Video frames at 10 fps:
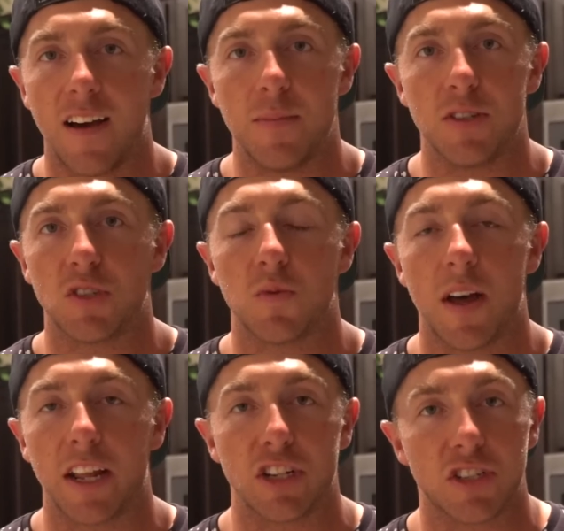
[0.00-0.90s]
I've been
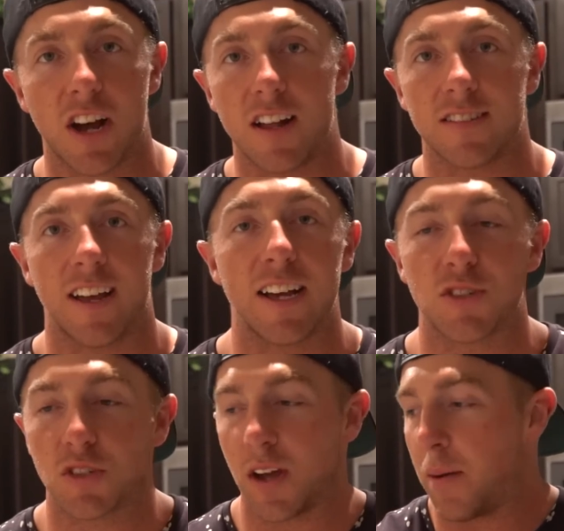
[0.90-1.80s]
sweating just constantly. I,
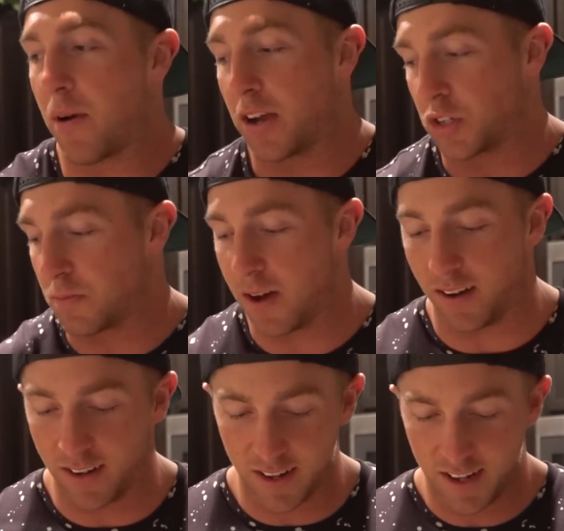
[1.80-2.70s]
I probably
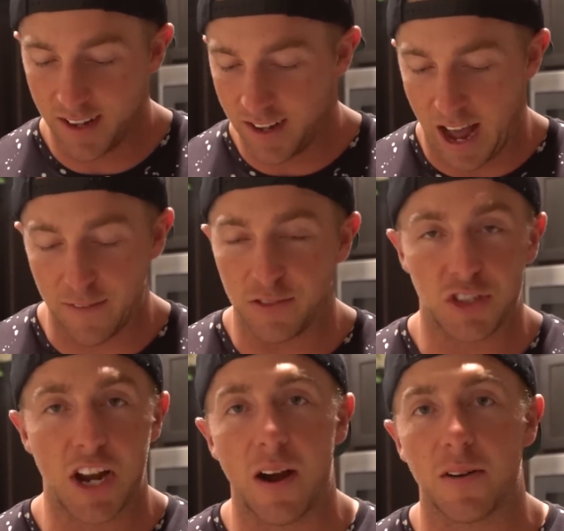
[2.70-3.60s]
smell. I haven't
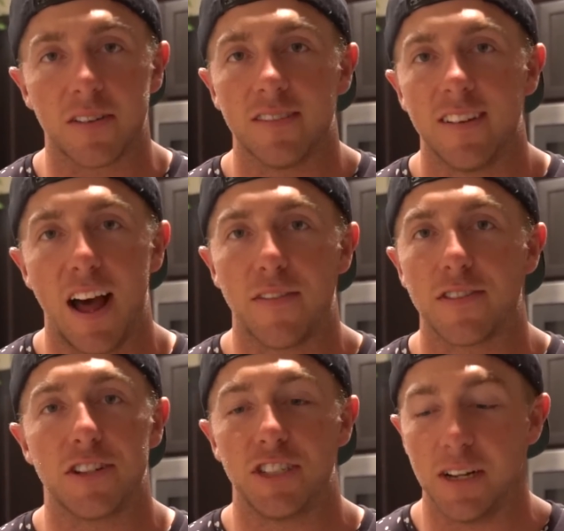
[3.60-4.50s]
showered
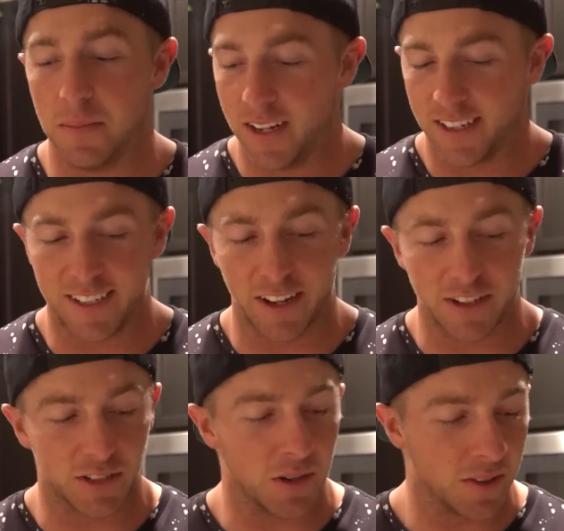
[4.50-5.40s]
after the gym to tell you
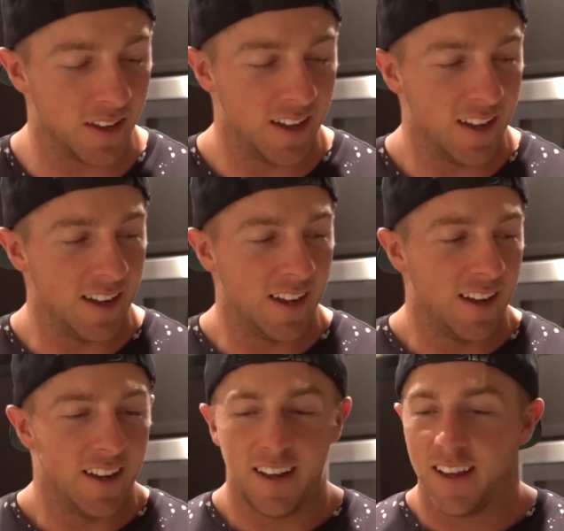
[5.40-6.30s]
the truth,
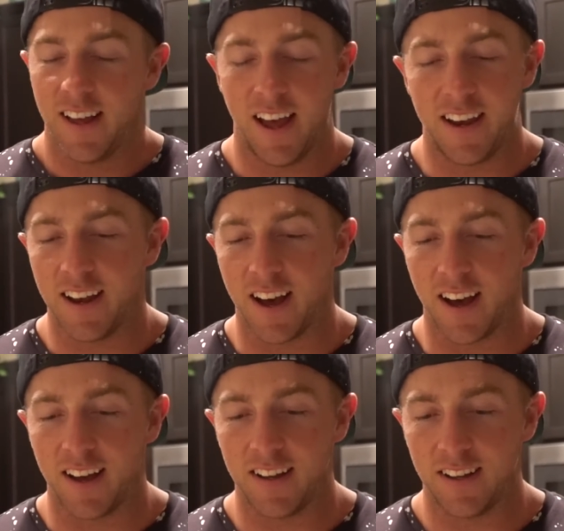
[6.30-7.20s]
and
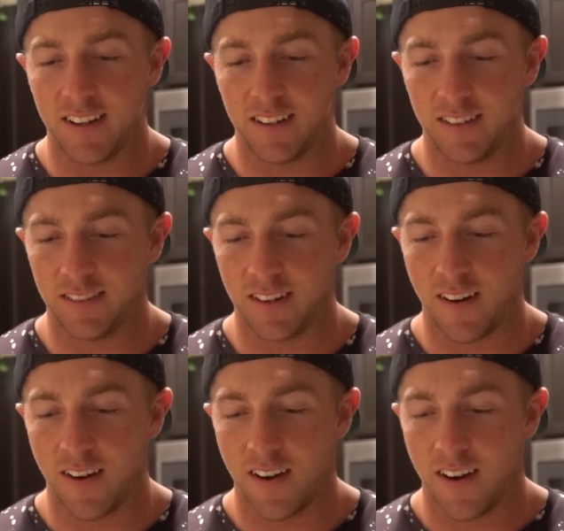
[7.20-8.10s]
uh,
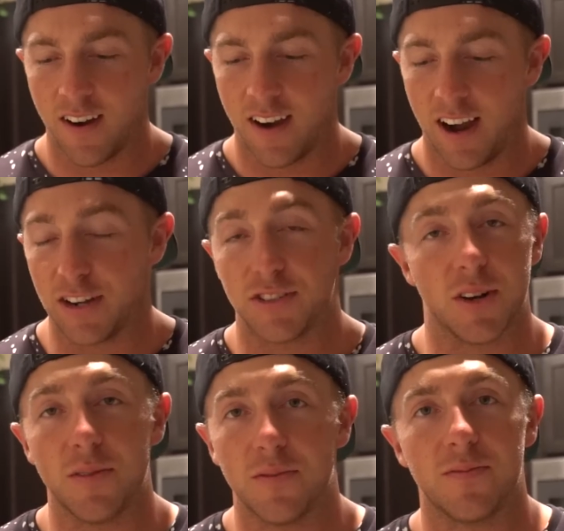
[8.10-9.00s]
I just
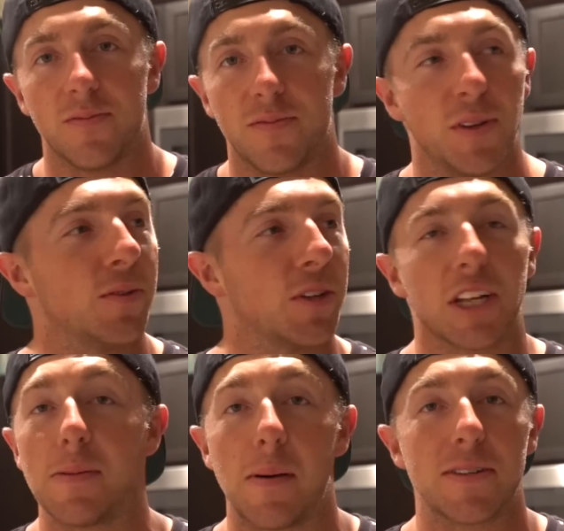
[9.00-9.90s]
don't feel really
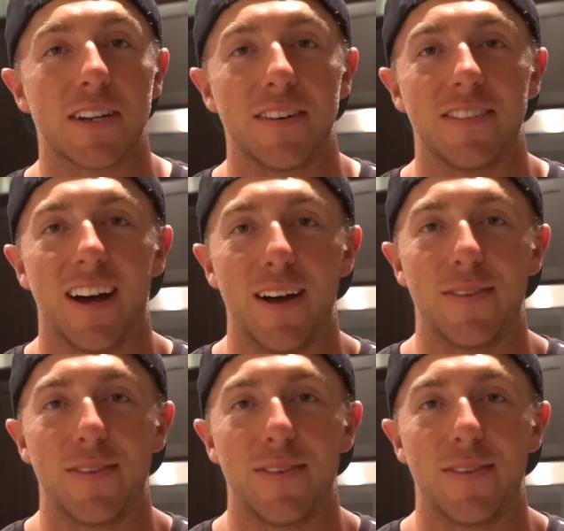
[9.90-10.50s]
good about myself. I,